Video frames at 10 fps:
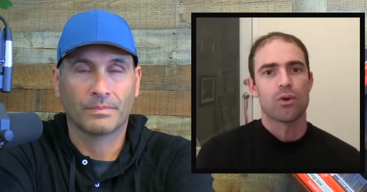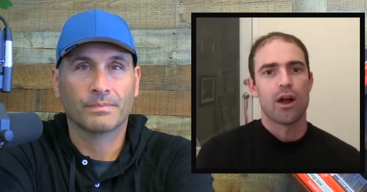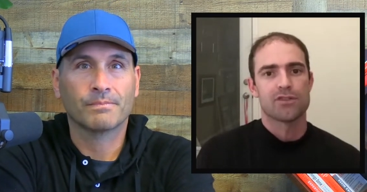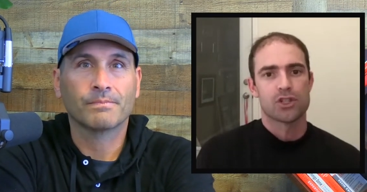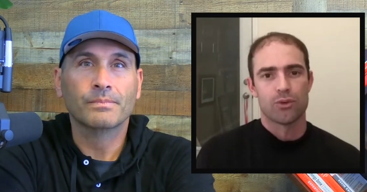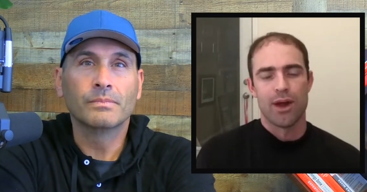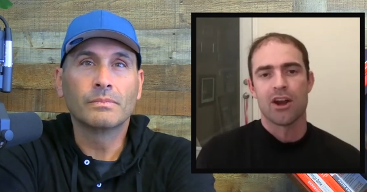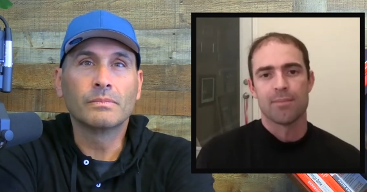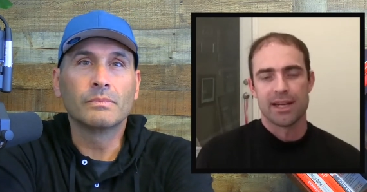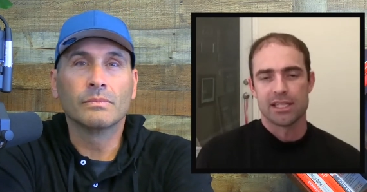Speaker 1: where i've
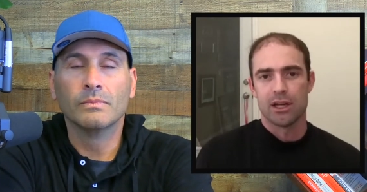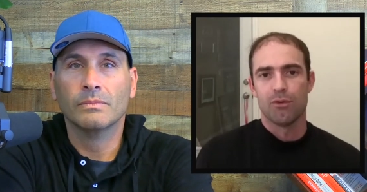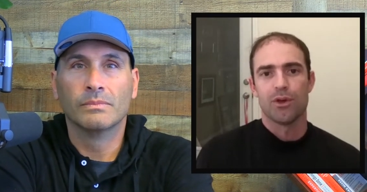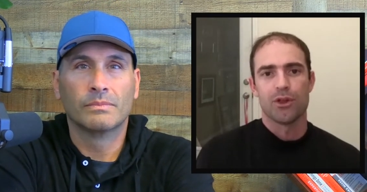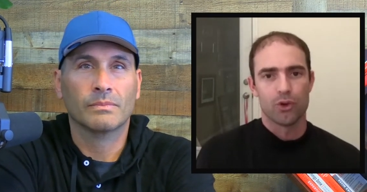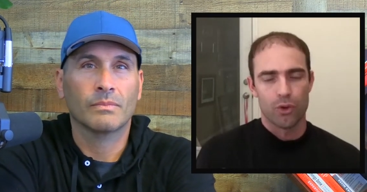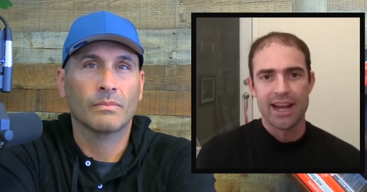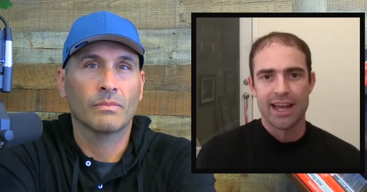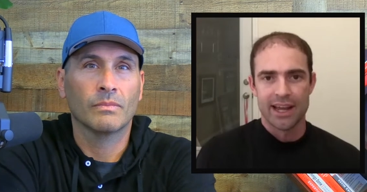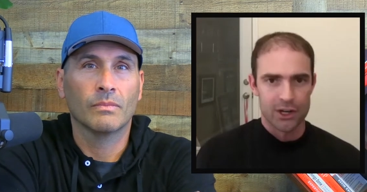surrounded myself with
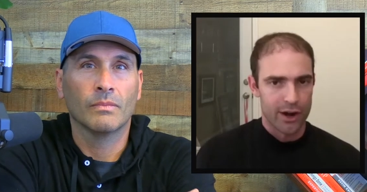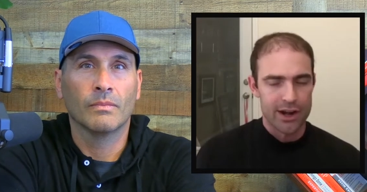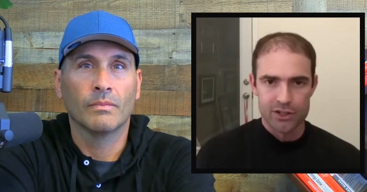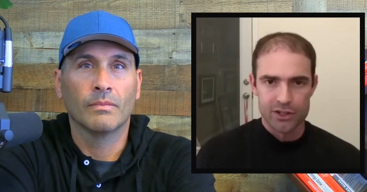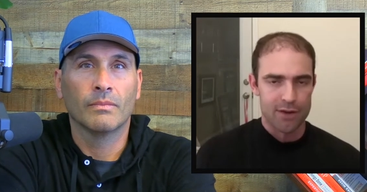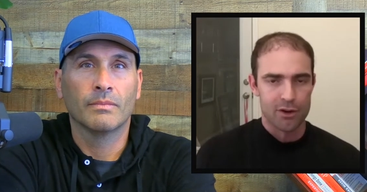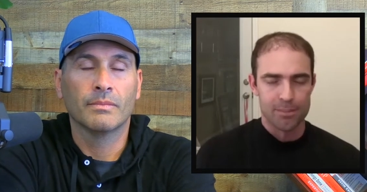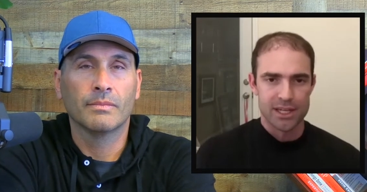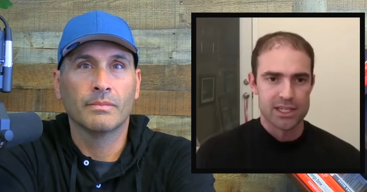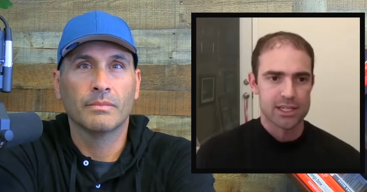great integrators in every
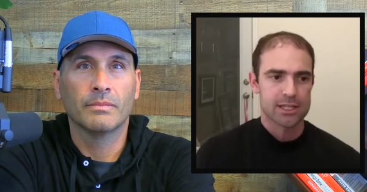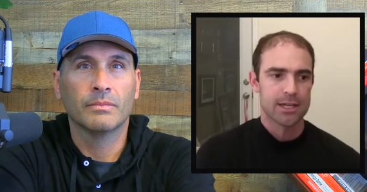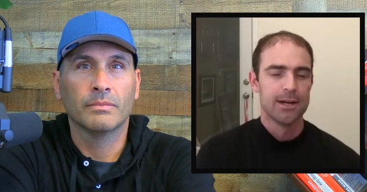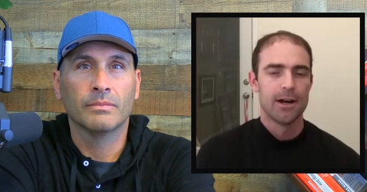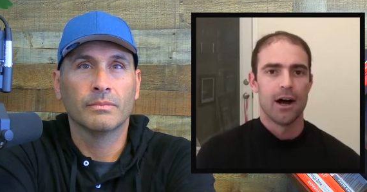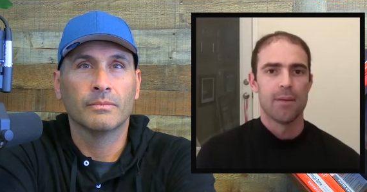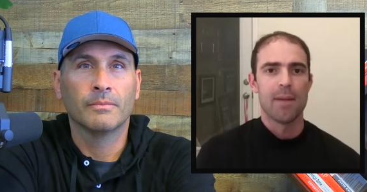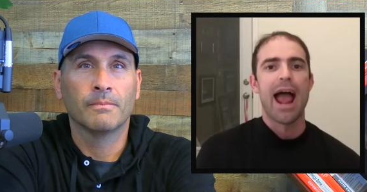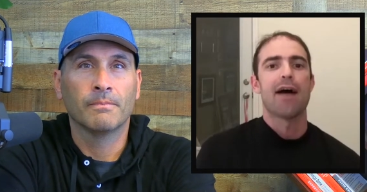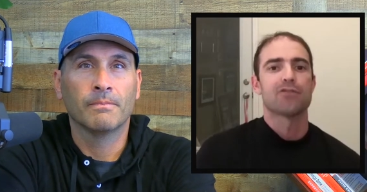business
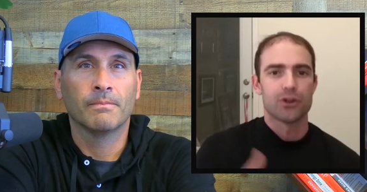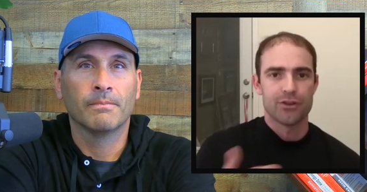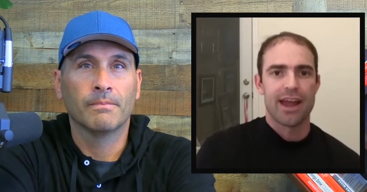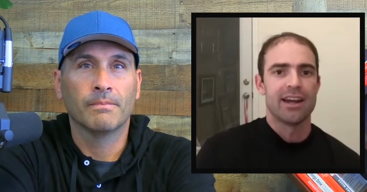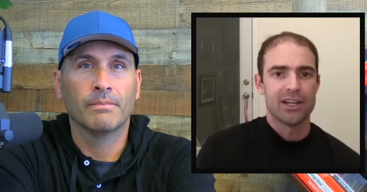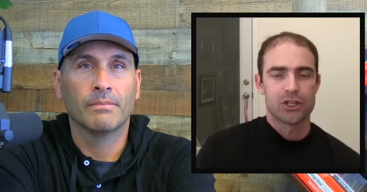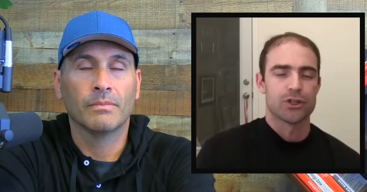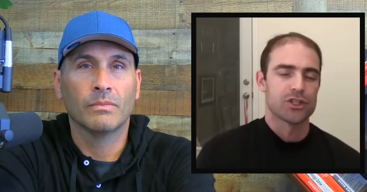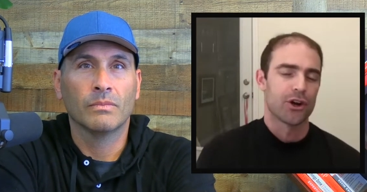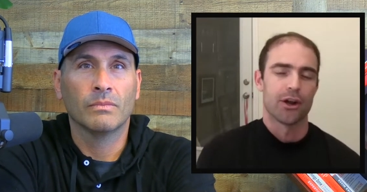um, after that
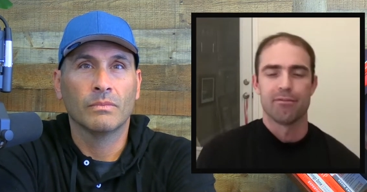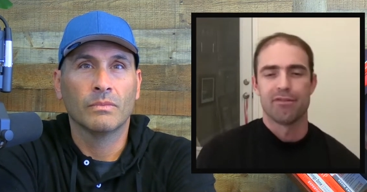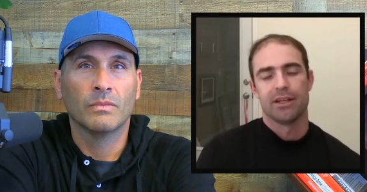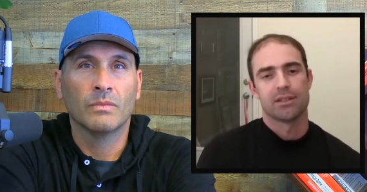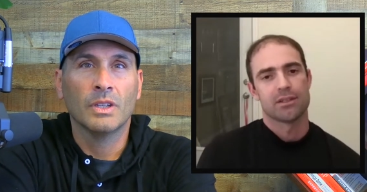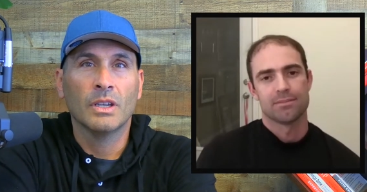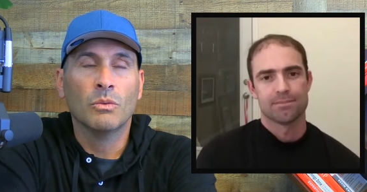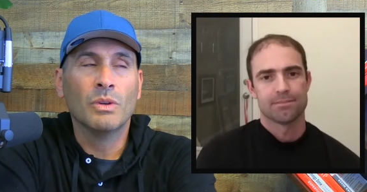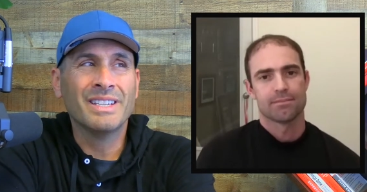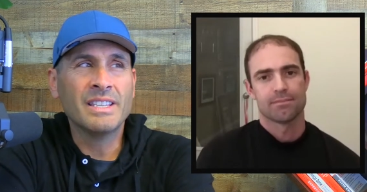initial startup phase
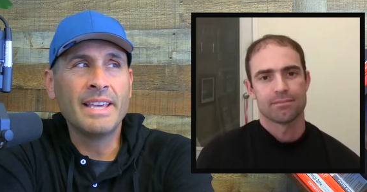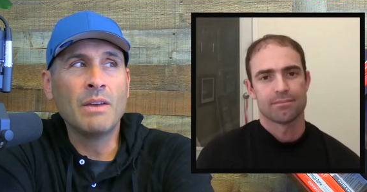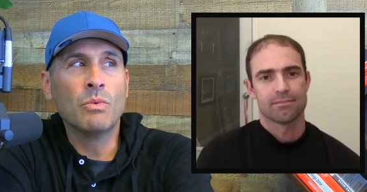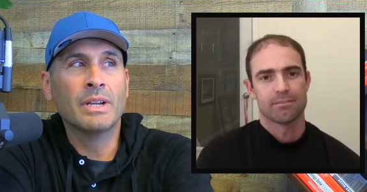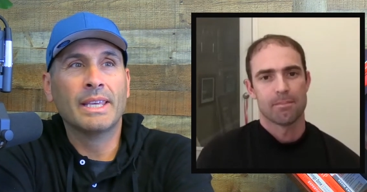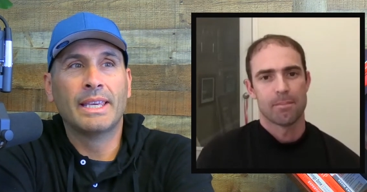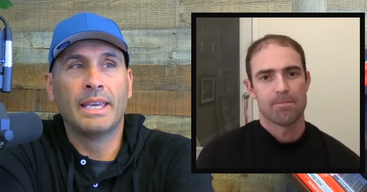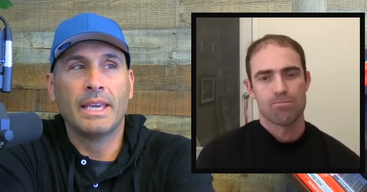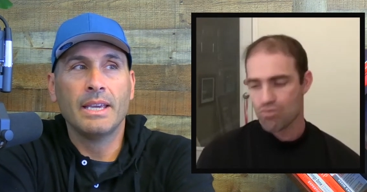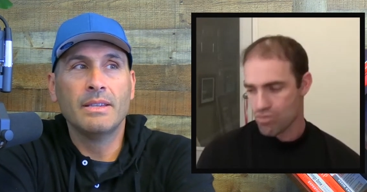
Speaker 2: well isn't that one of the
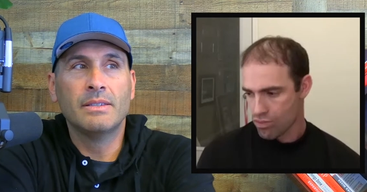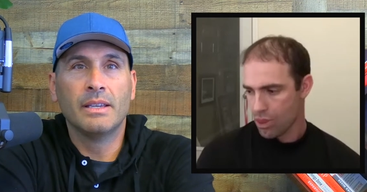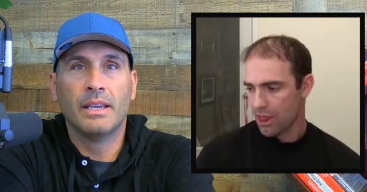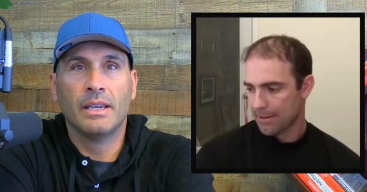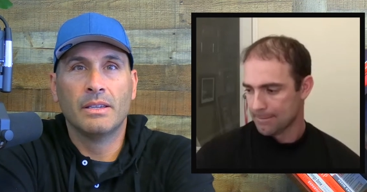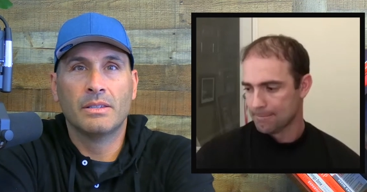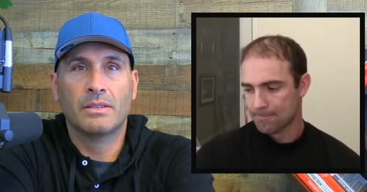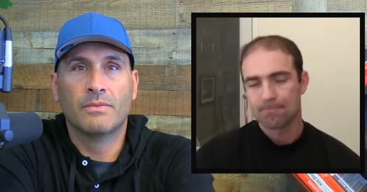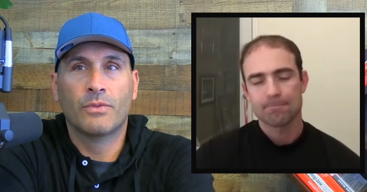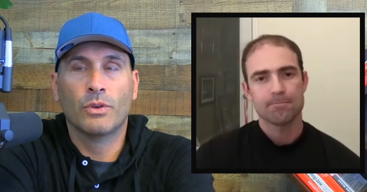keys
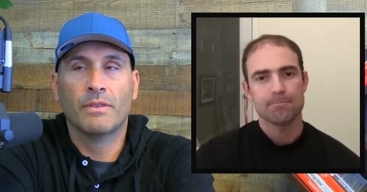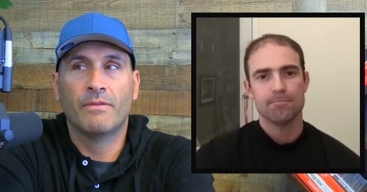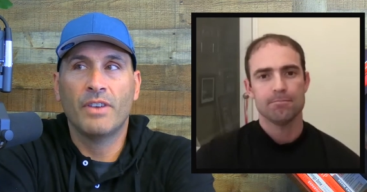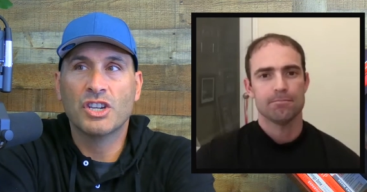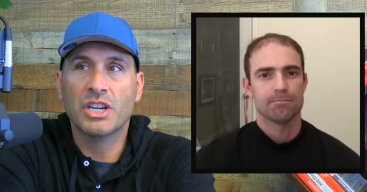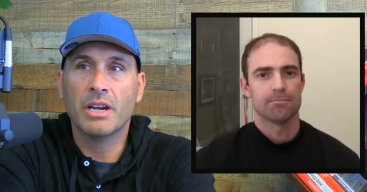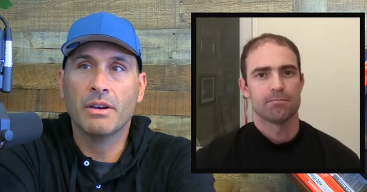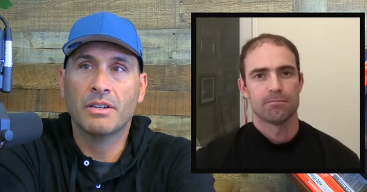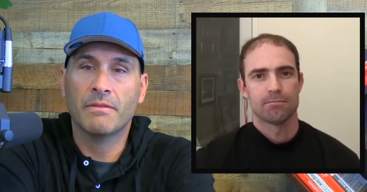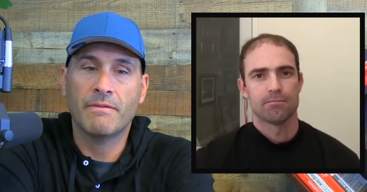is for the
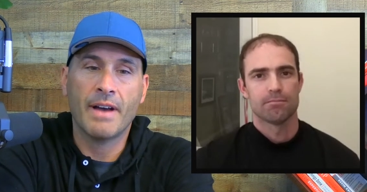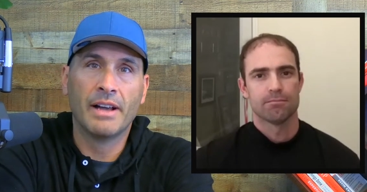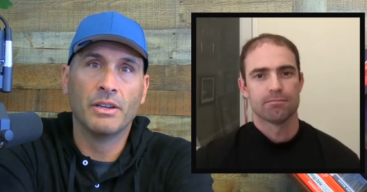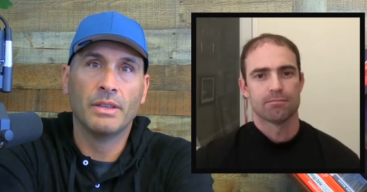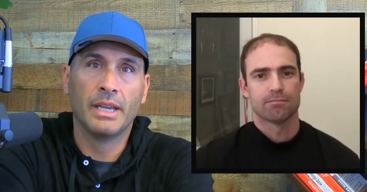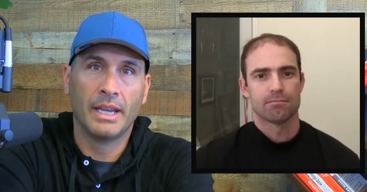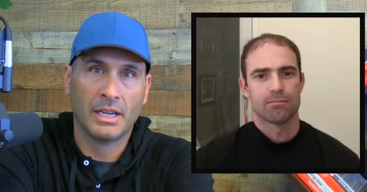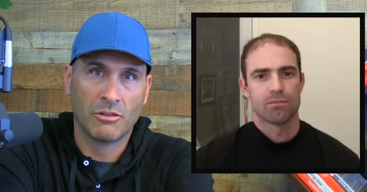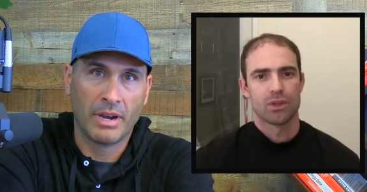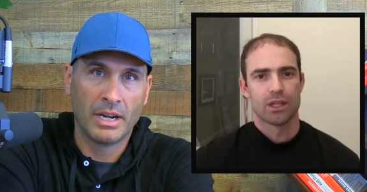visionary to value the
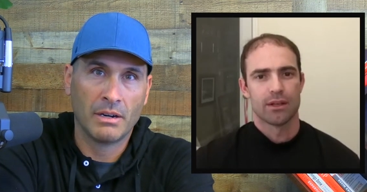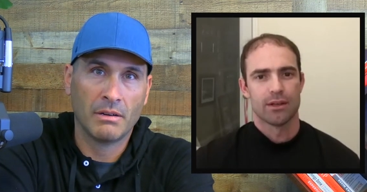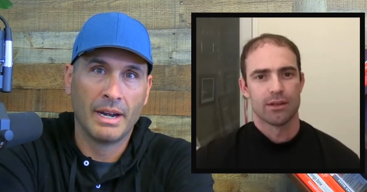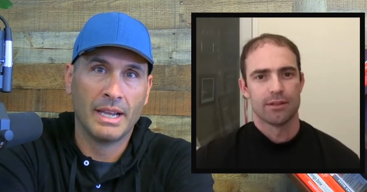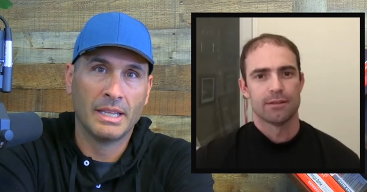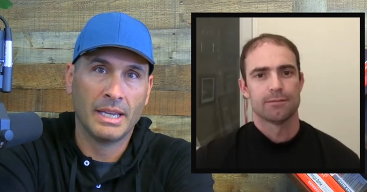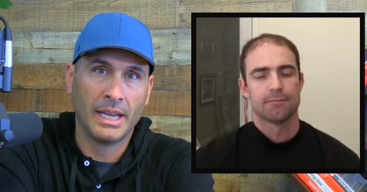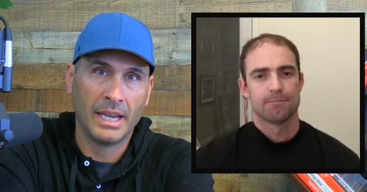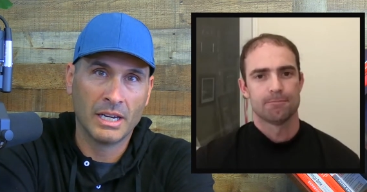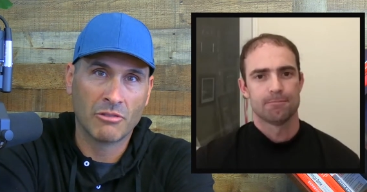integrator and the
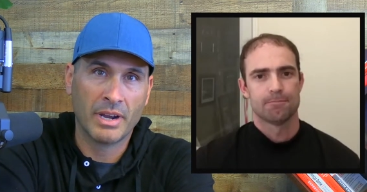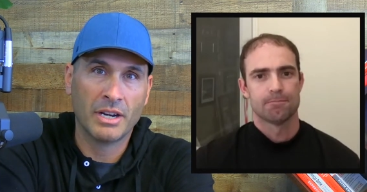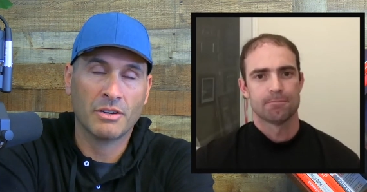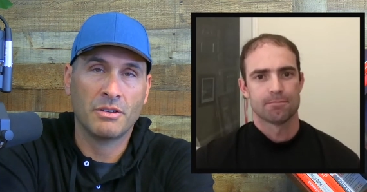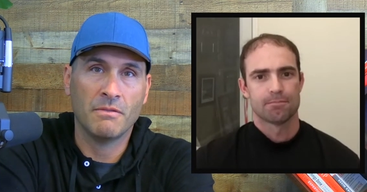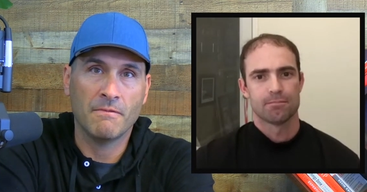integrator to